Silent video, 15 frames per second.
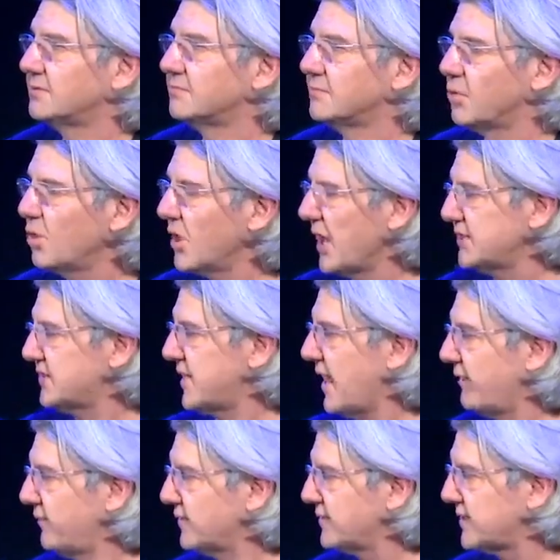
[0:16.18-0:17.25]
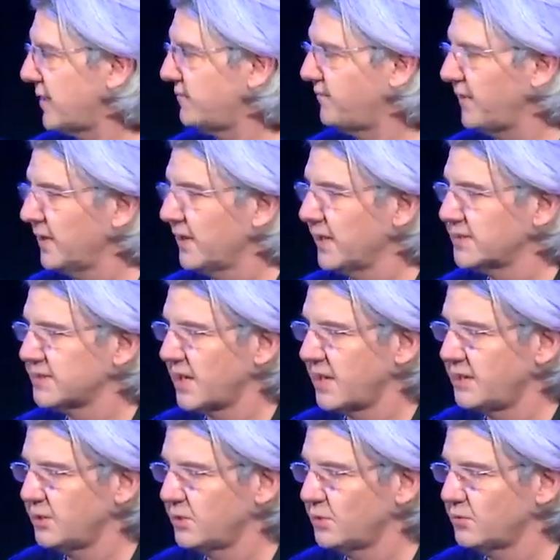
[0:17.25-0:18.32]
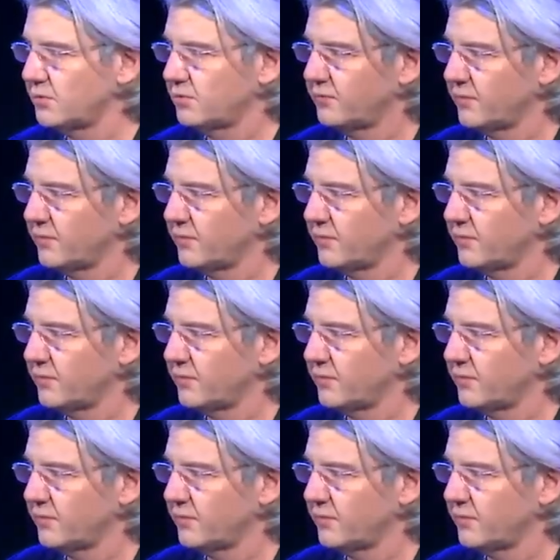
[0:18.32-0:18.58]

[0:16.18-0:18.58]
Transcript: Do you guys have the same feeling as I do,